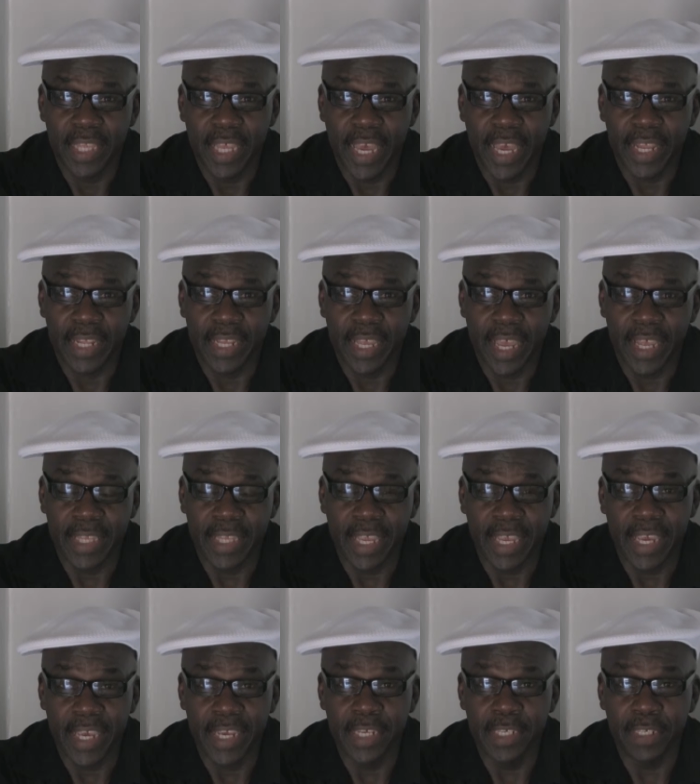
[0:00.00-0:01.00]
that at the
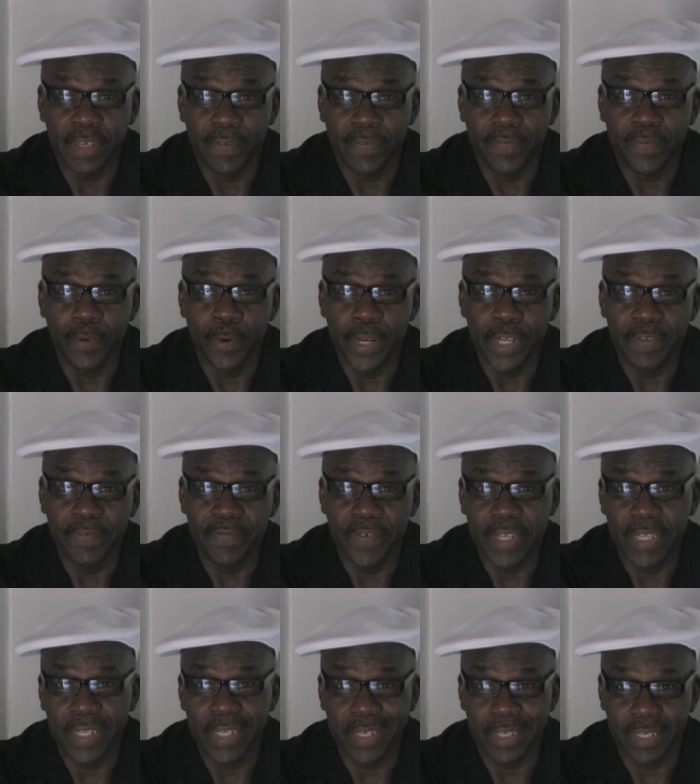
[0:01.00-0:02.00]
age of 40,
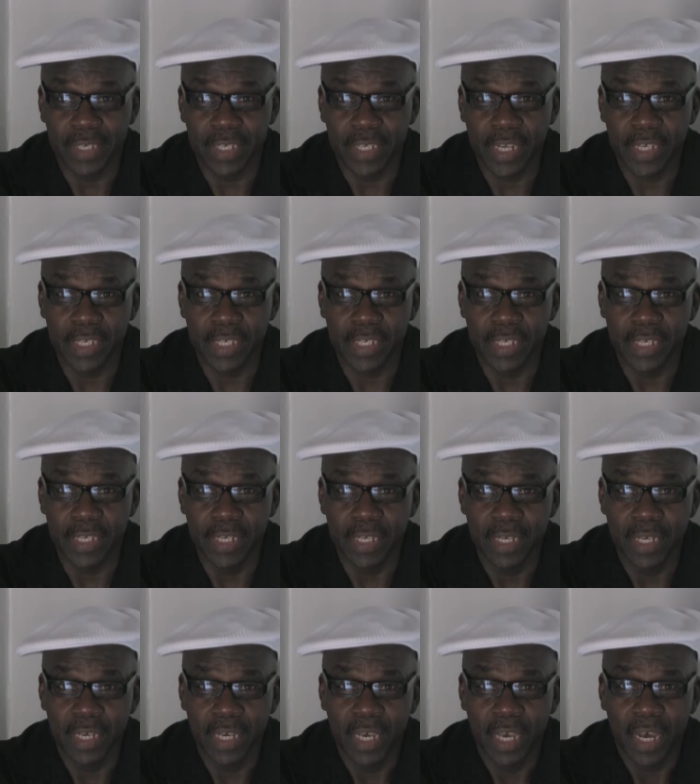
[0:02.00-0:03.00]
50, or 60,
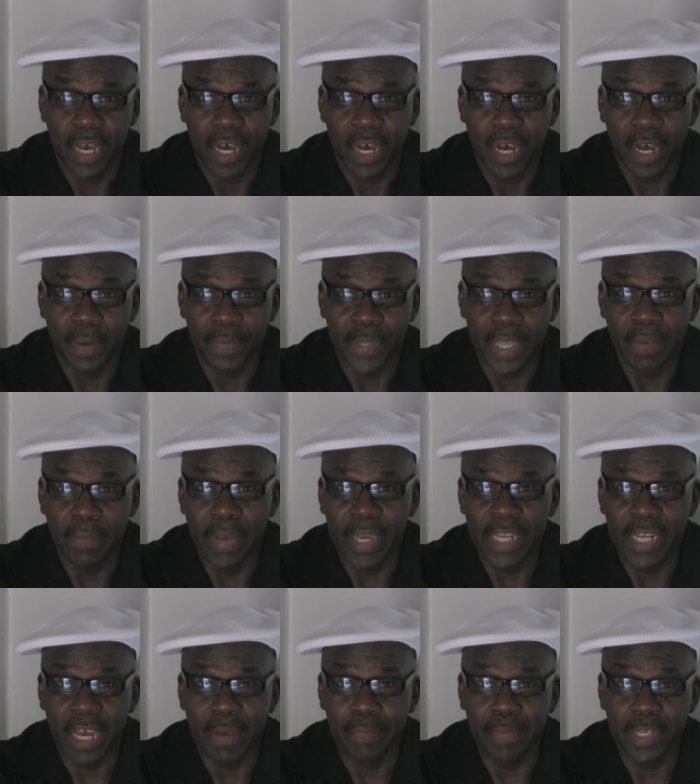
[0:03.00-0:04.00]
they may
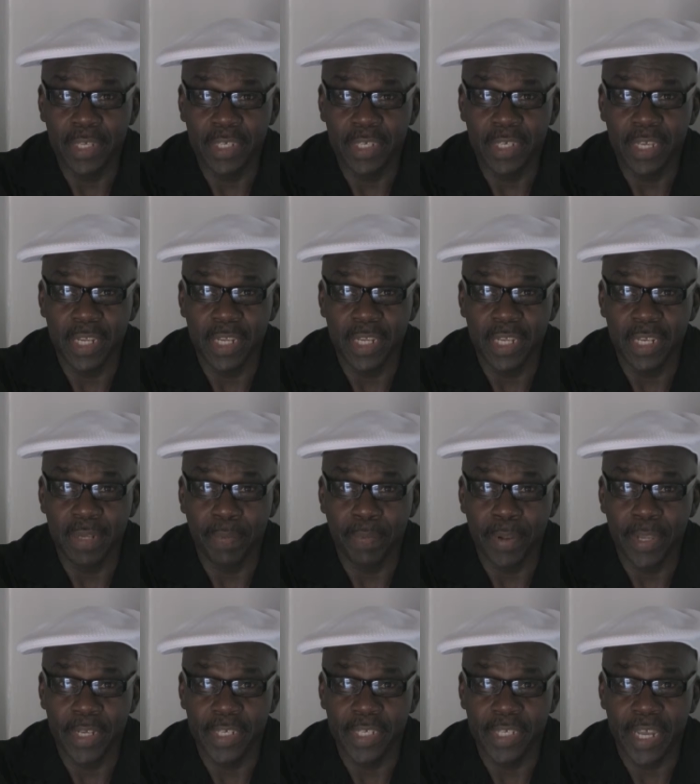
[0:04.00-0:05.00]
not be sitting in a
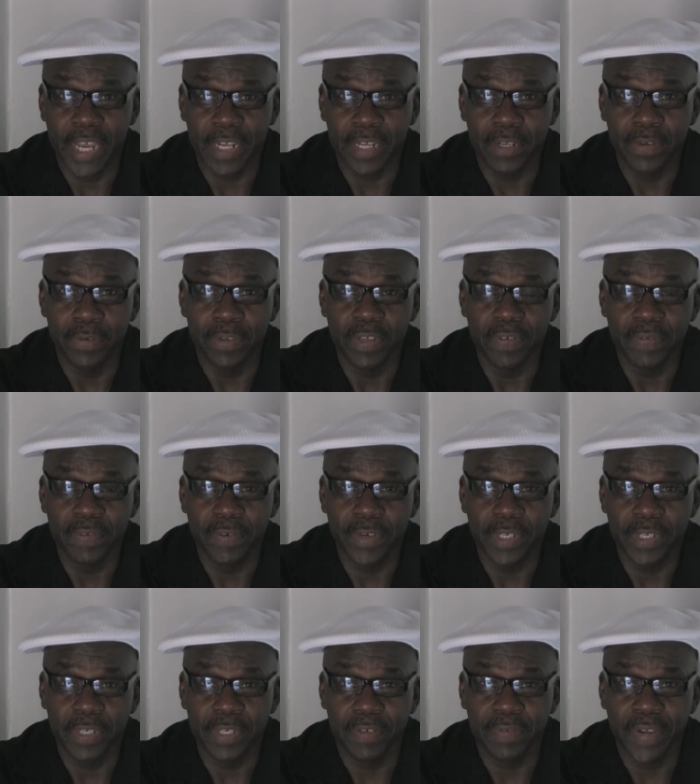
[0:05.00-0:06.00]
place like New Leaf
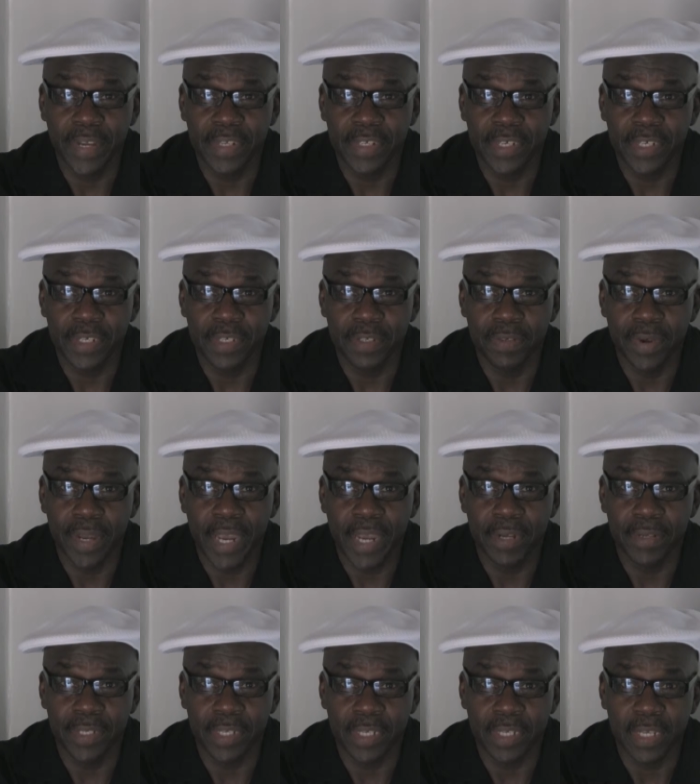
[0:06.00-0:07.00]
Christian Transitional
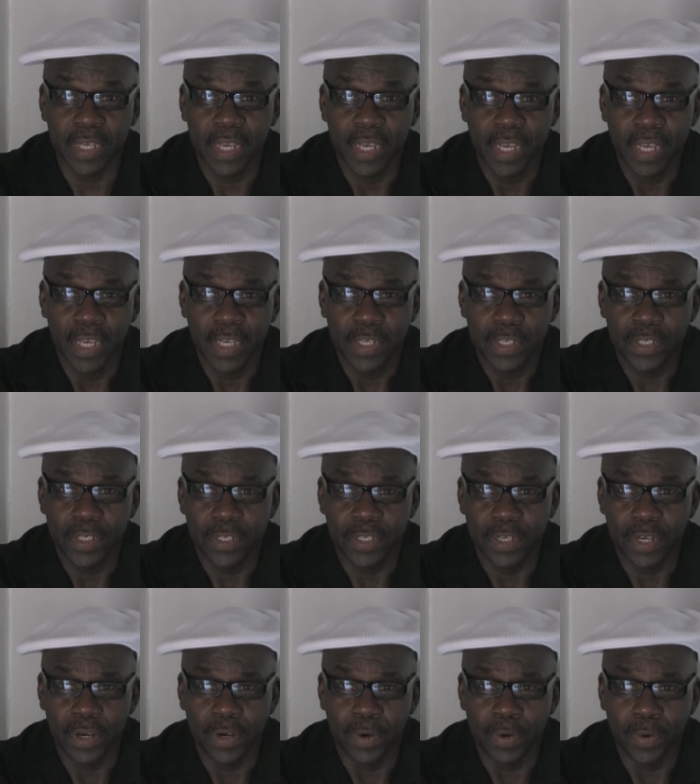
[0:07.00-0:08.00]
Housing.
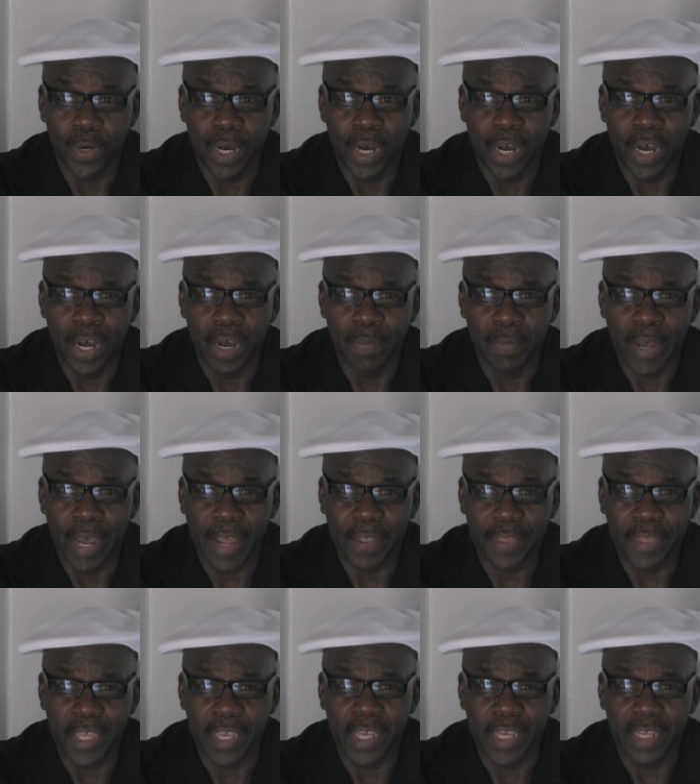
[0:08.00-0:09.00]
So I
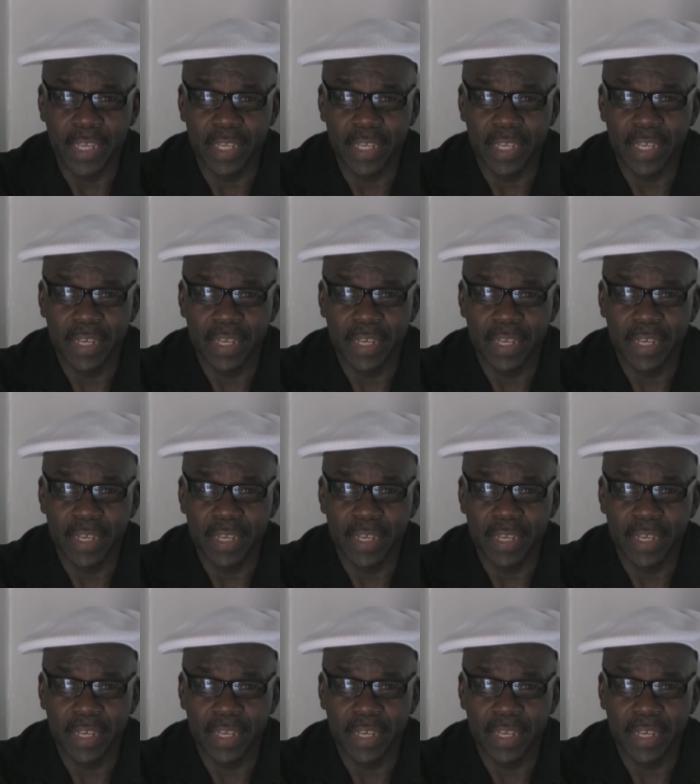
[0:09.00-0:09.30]
think